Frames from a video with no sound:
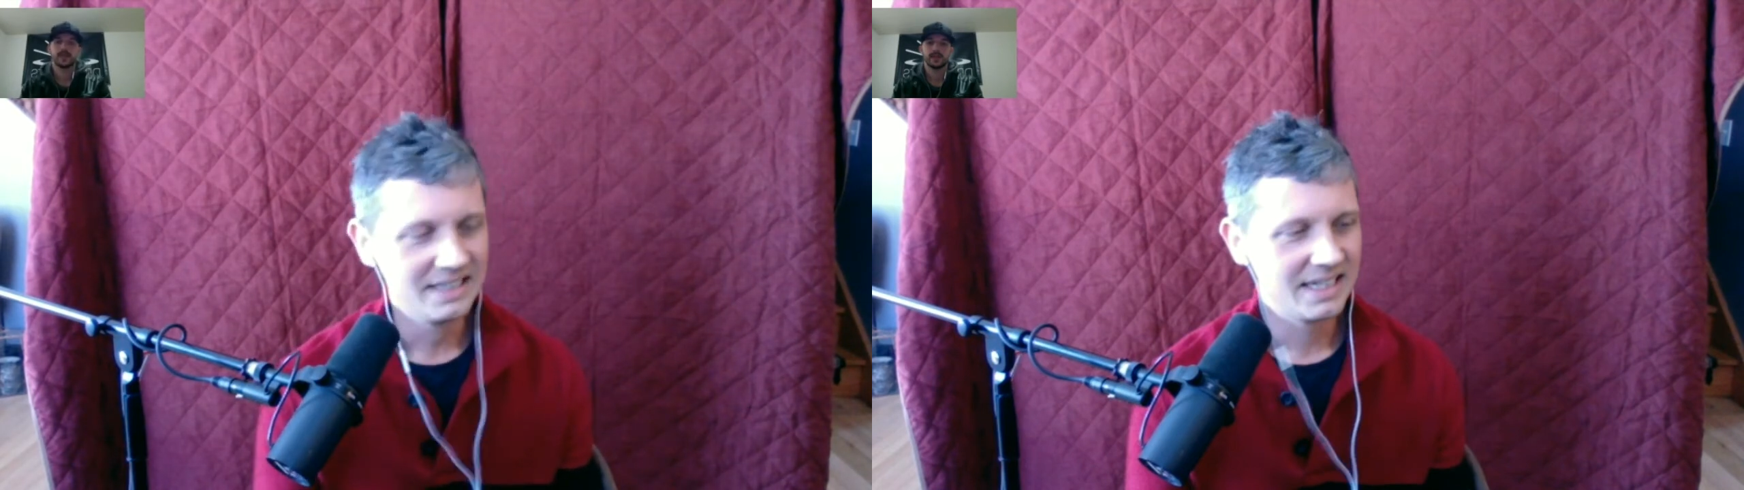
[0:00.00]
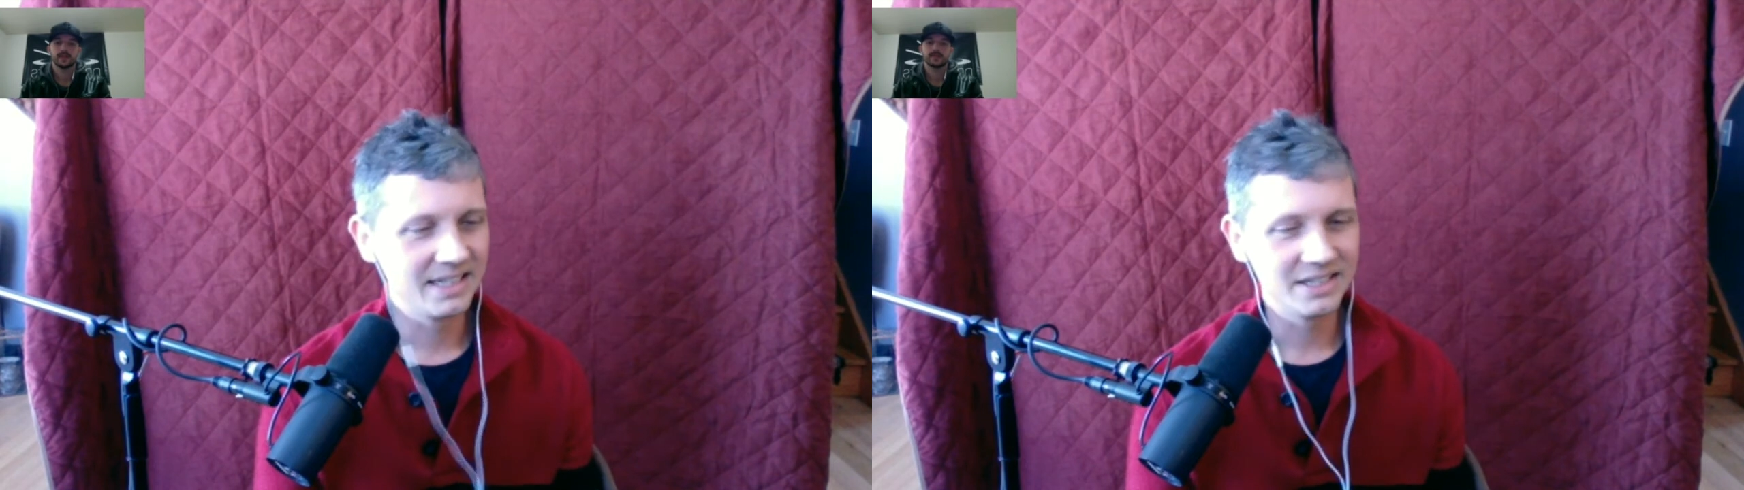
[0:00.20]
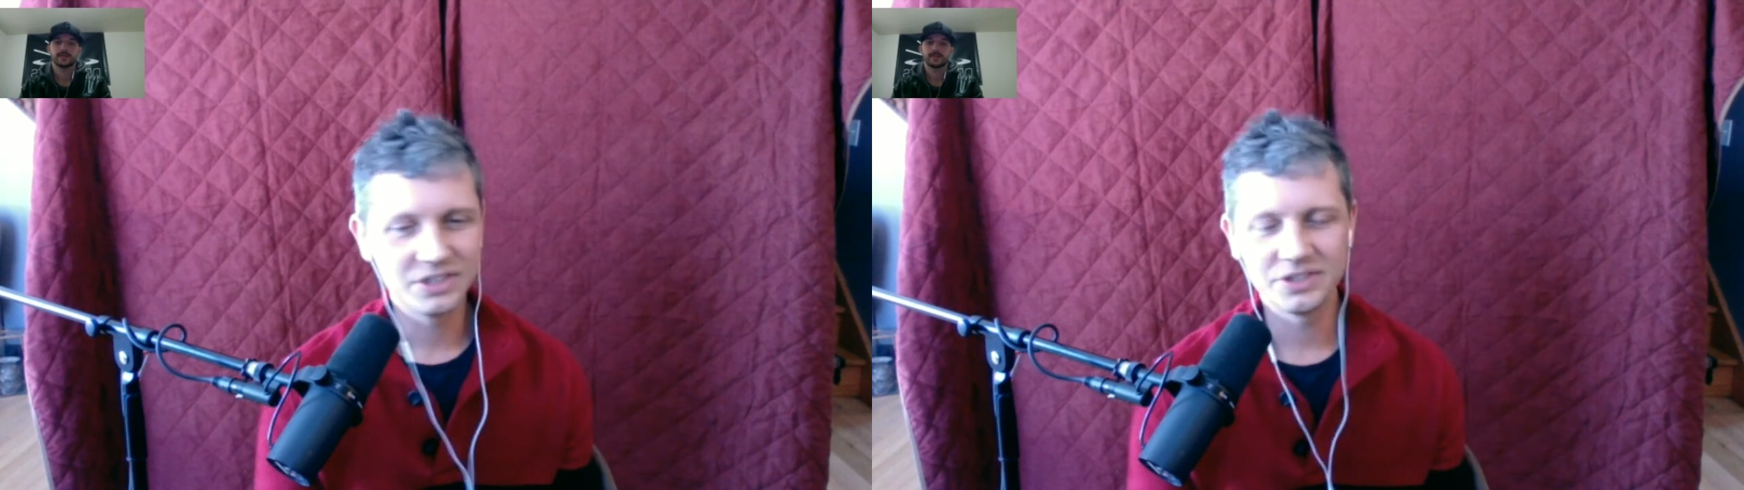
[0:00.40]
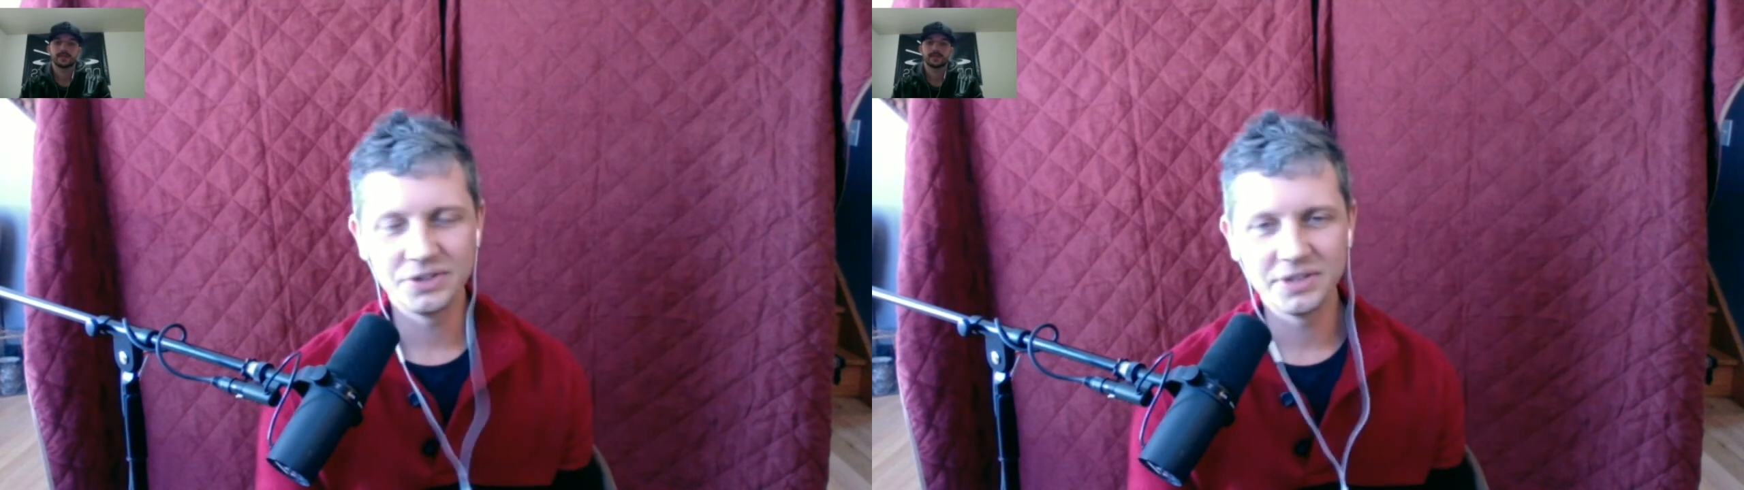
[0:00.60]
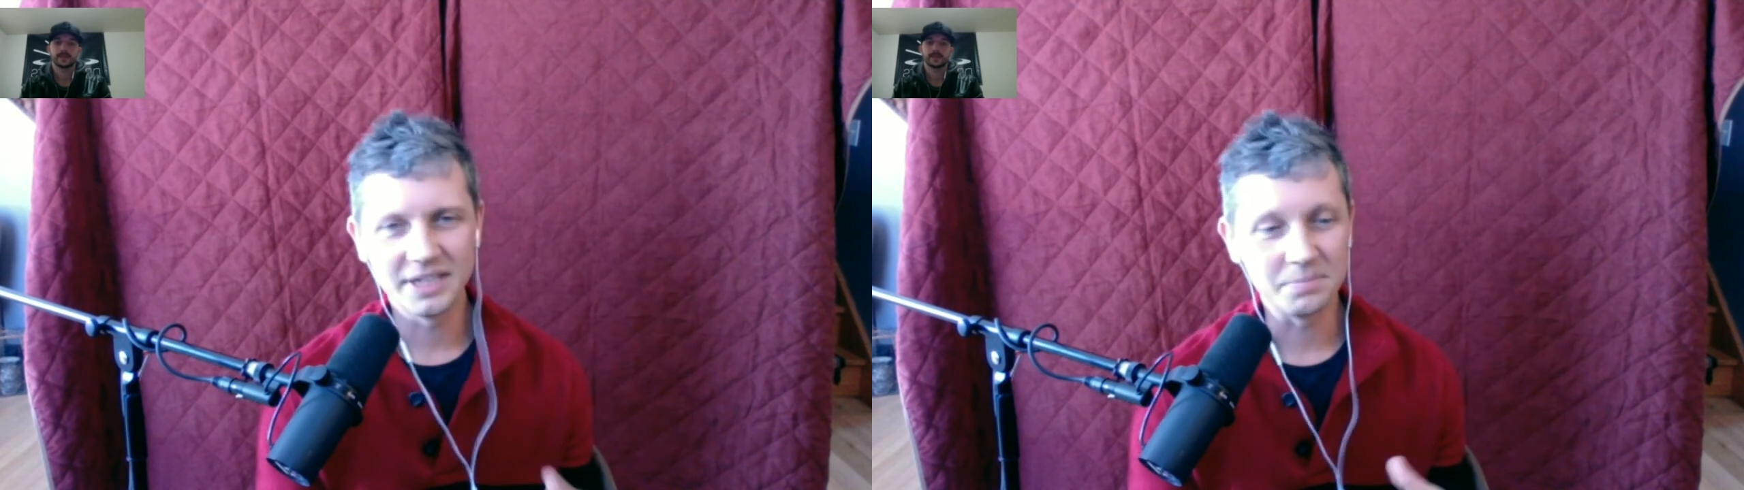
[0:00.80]
And let's just
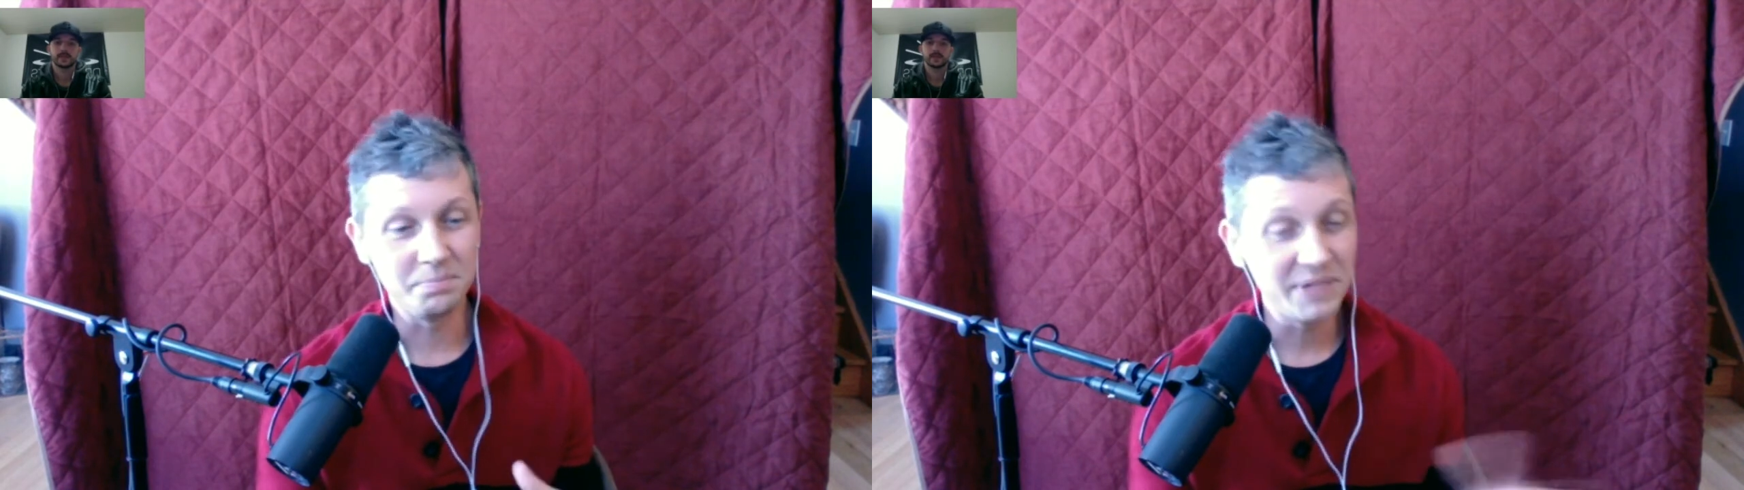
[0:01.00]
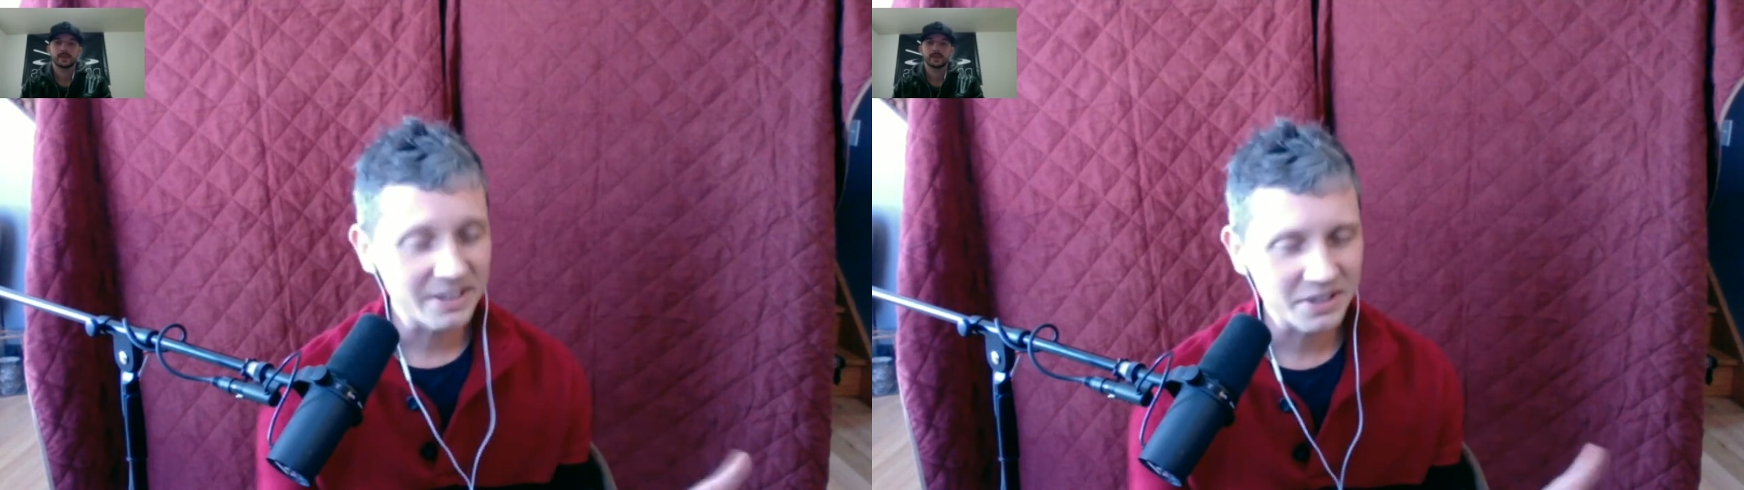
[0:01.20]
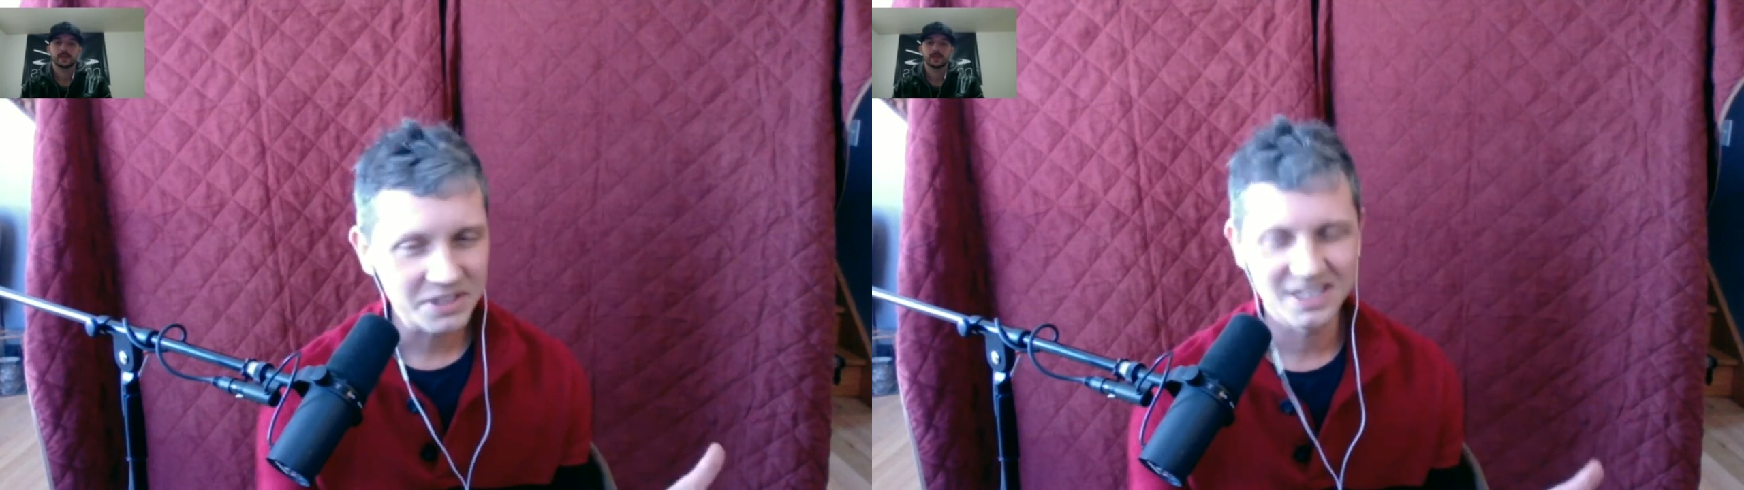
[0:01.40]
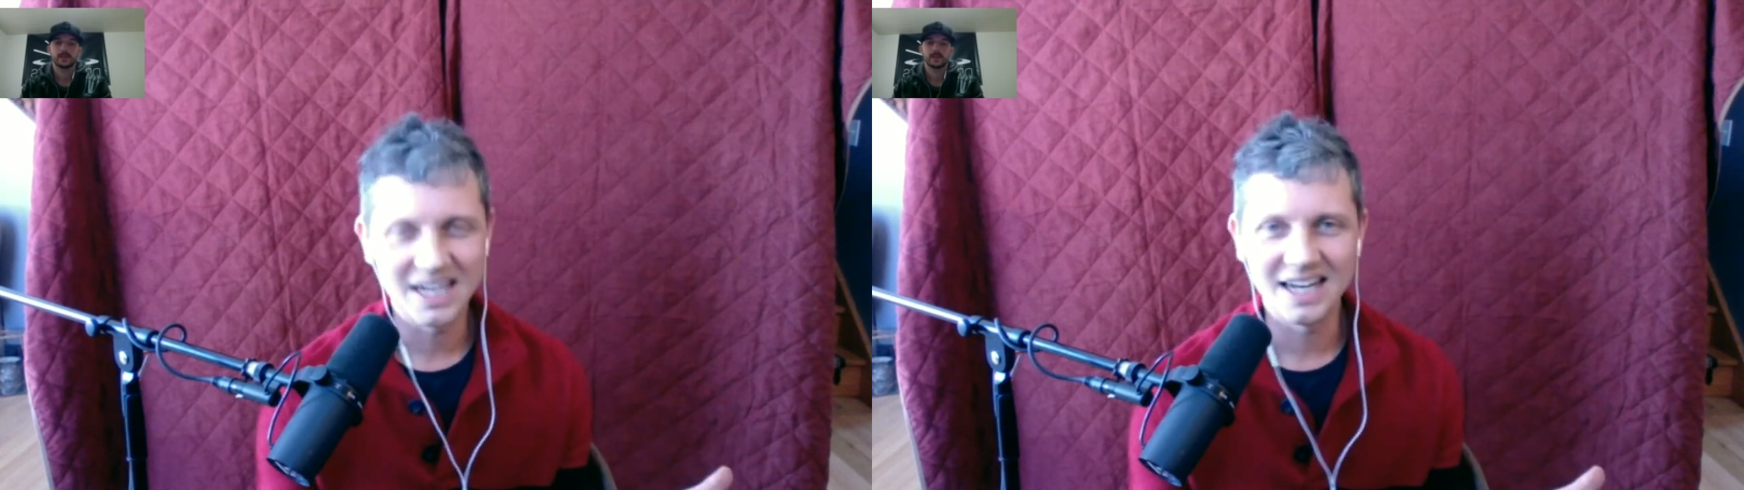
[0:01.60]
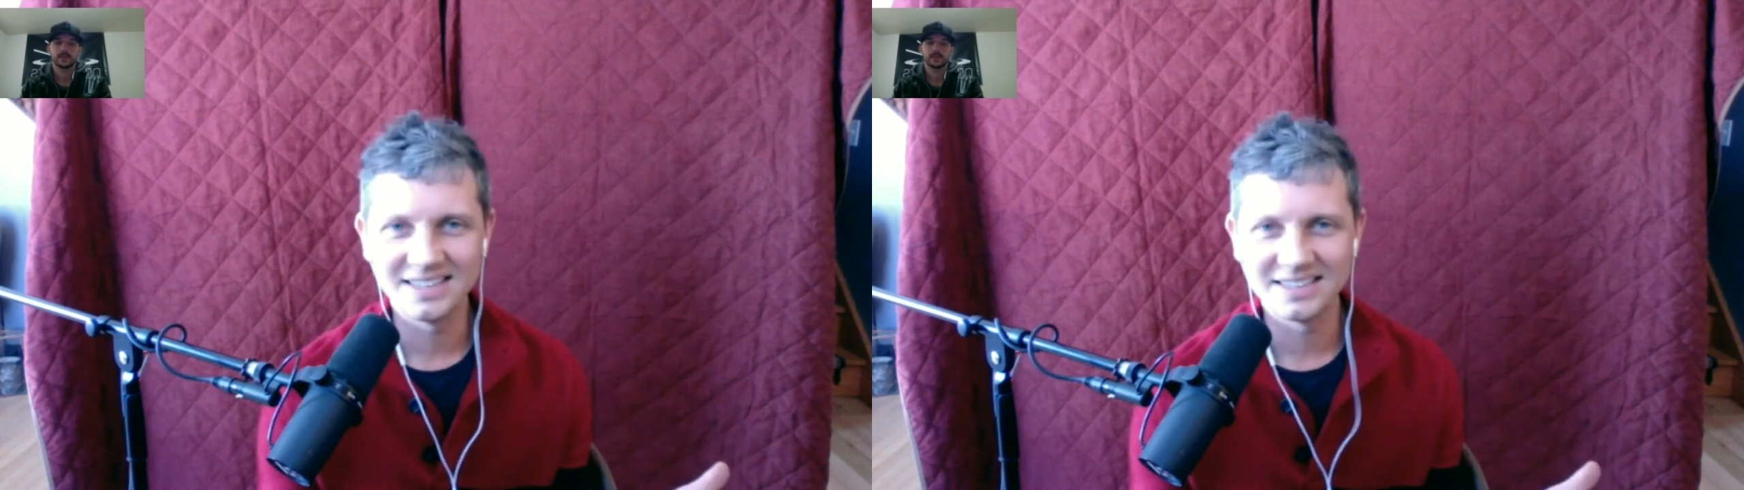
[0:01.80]
do like bigger
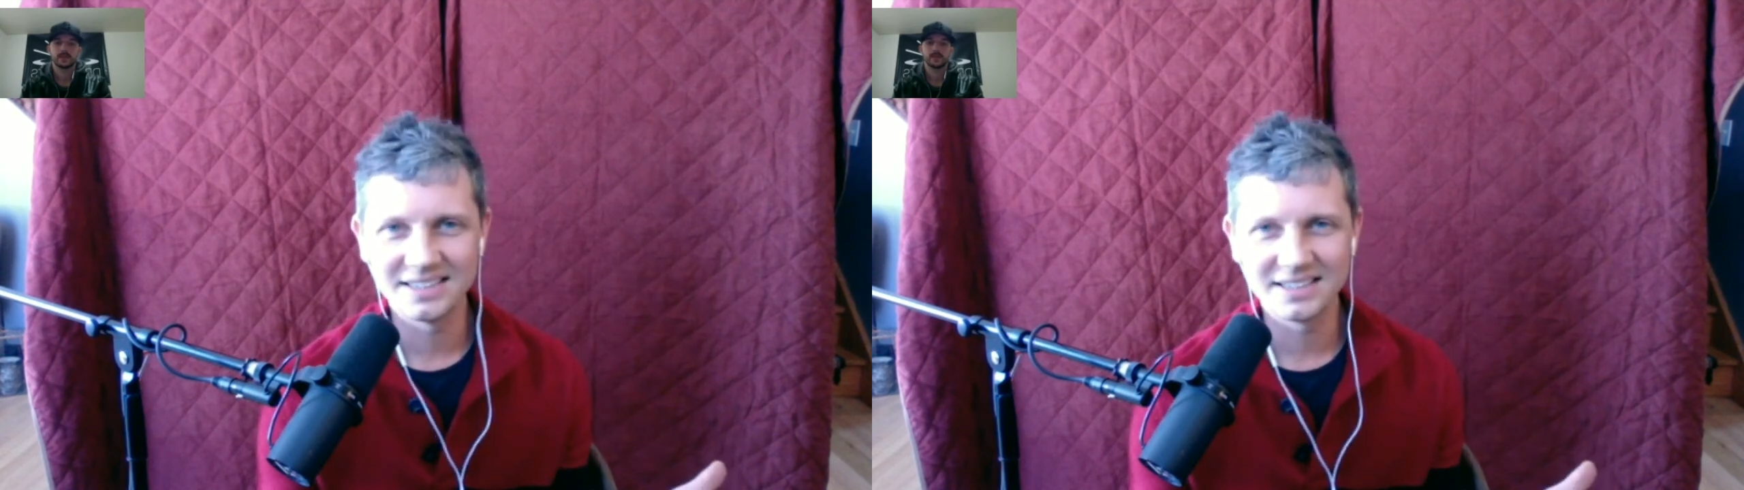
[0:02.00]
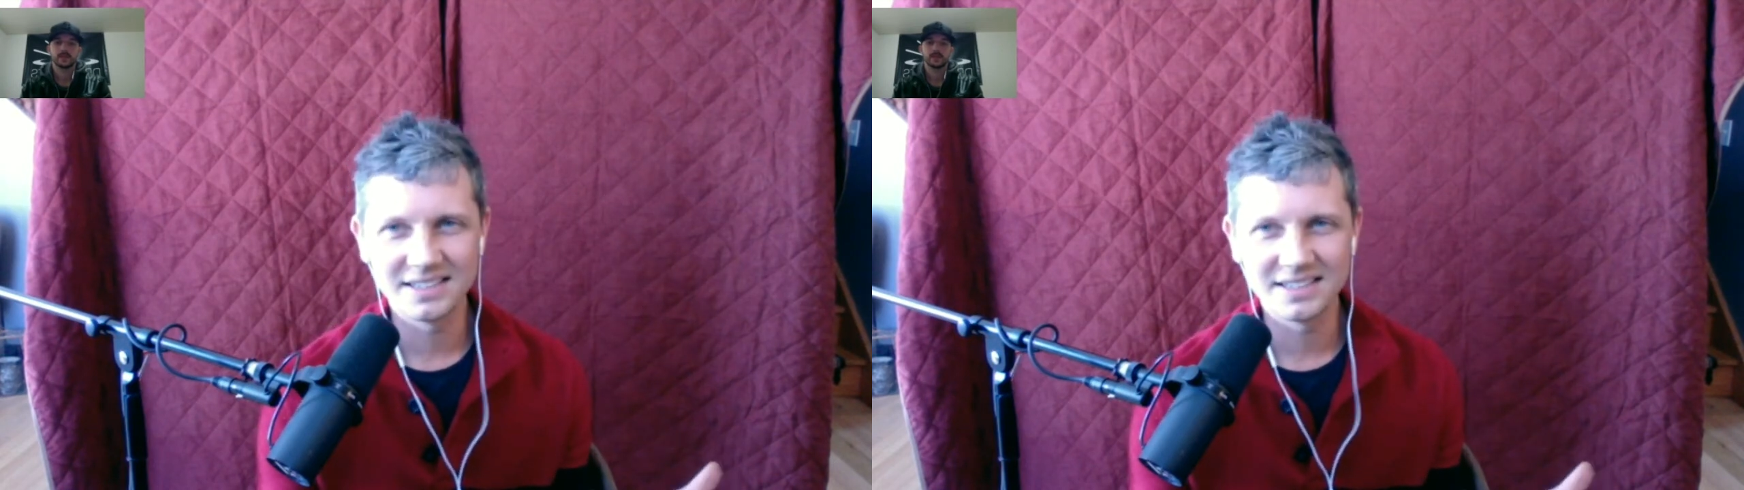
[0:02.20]
sizes.